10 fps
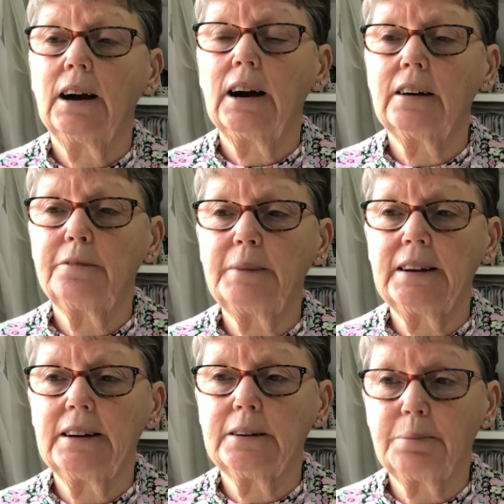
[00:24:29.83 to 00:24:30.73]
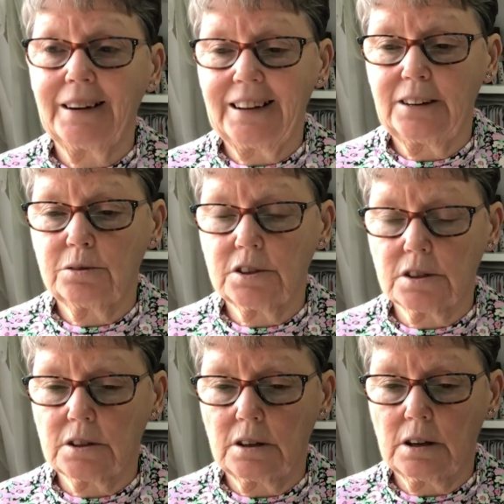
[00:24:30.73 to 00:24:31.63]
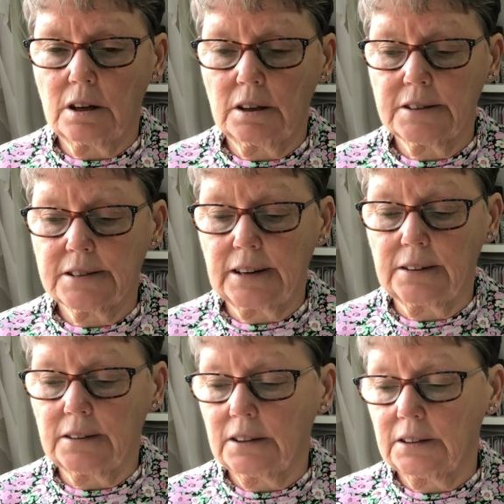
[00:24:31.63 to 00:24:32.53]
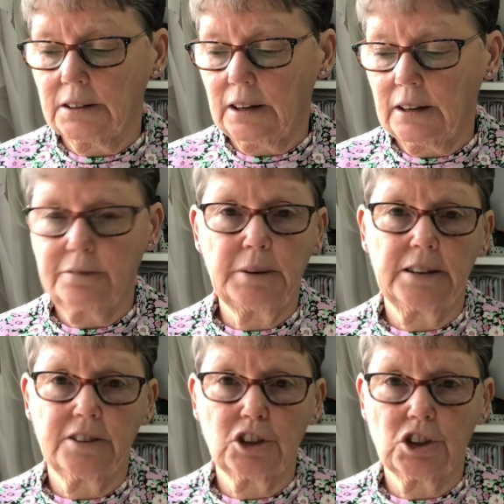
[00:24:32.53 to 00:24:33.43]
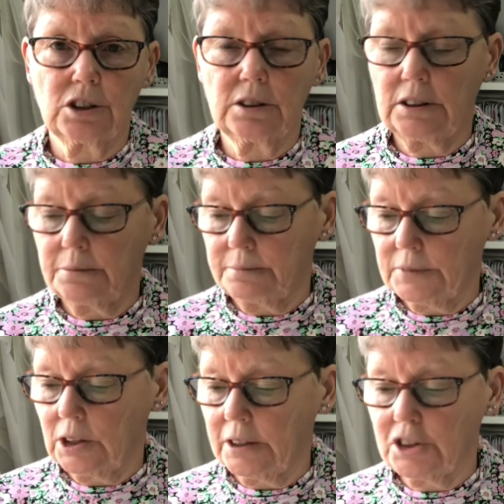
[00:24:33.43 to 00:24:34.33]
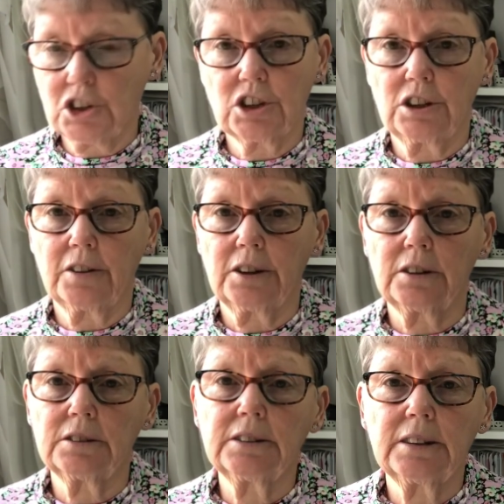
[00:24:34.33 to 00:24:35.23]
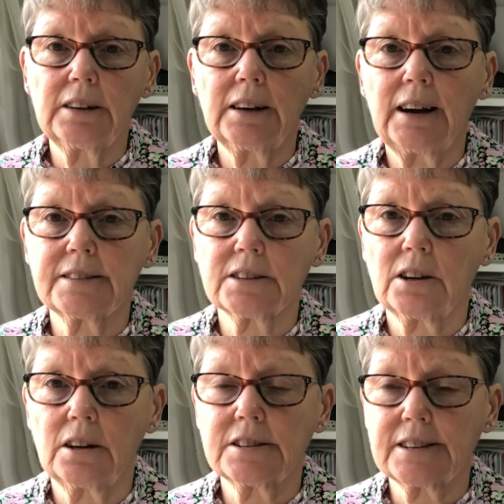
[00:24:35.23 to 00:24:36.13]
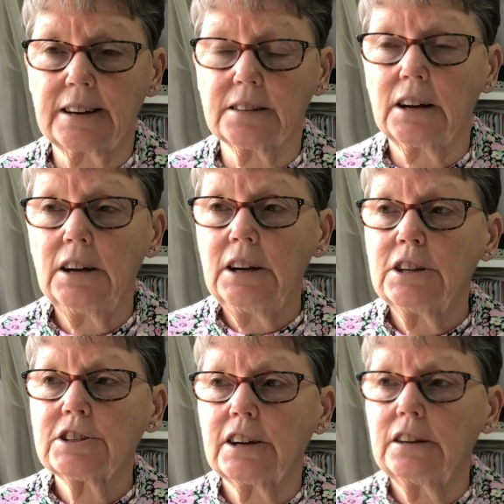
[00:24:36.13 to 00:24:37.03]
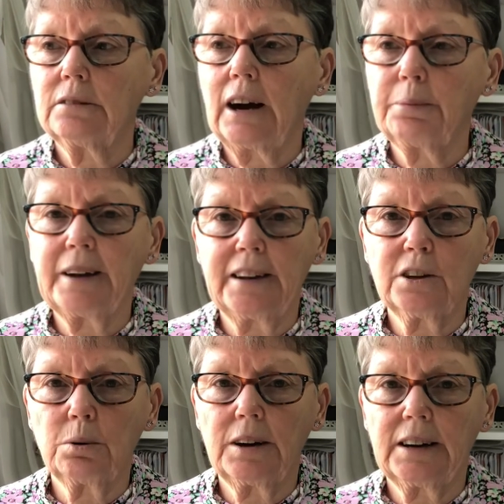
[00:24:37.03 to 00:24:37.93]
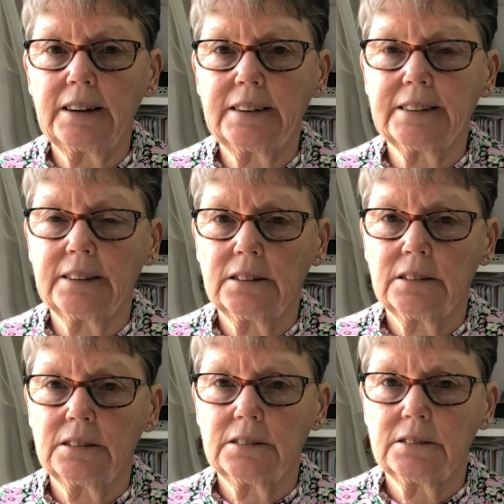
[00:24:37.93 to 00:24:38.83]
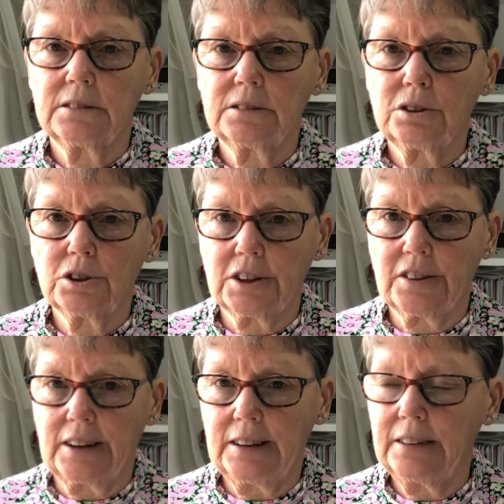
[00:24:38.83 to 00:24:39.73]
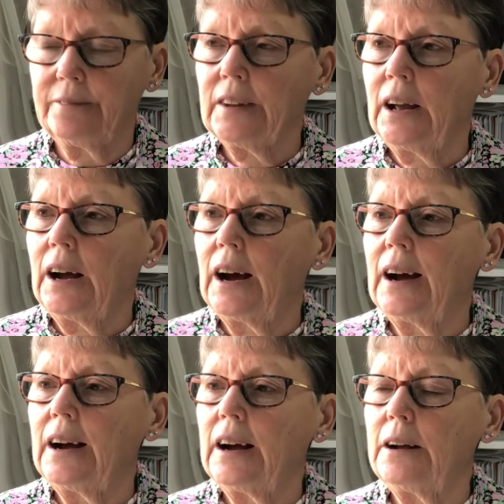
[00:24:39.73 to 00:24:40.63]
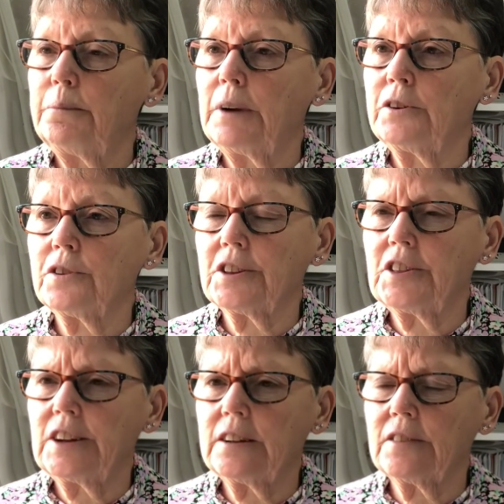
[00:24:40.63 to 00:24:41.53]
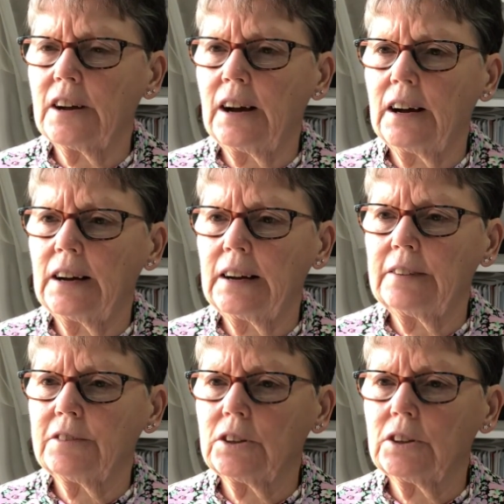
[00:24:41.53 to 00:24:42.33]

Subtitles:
I've made a blouse that's got a collar stand, and I've made the Colin shirt that has a collar stand. So I'm getting quite good at that. Another thing that I've